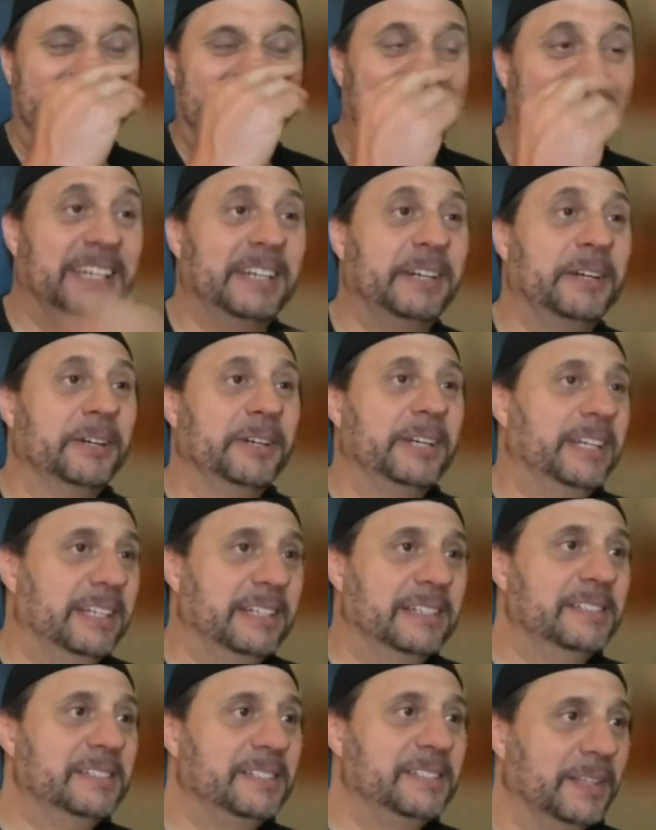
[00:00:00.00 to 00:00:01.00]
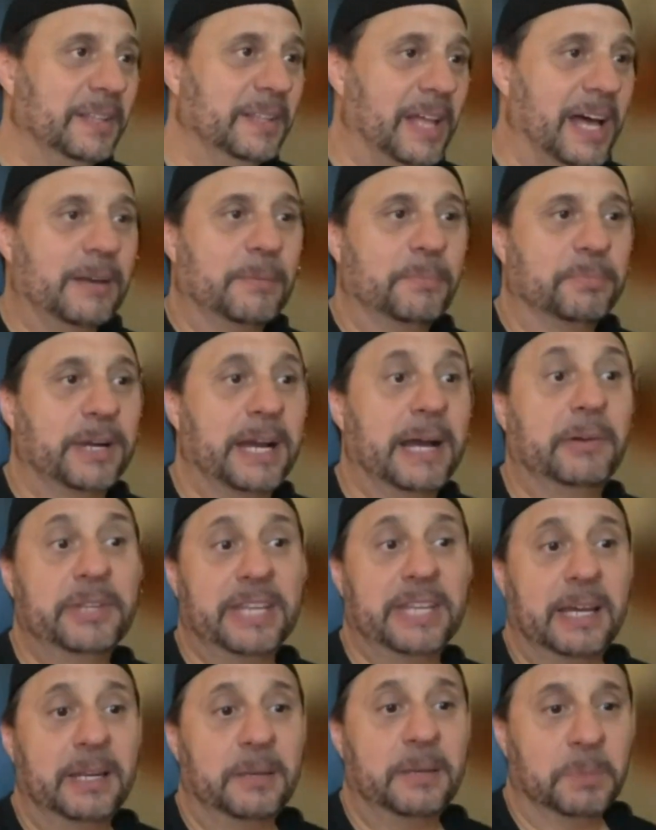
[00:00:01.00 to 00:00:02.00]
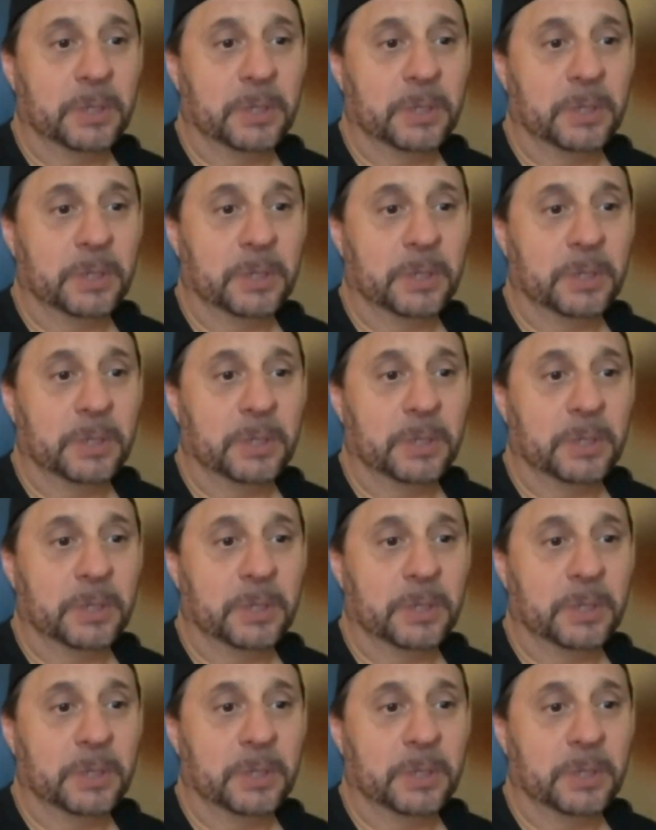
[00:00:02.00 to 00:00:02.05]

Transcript: there is a lot of proud dad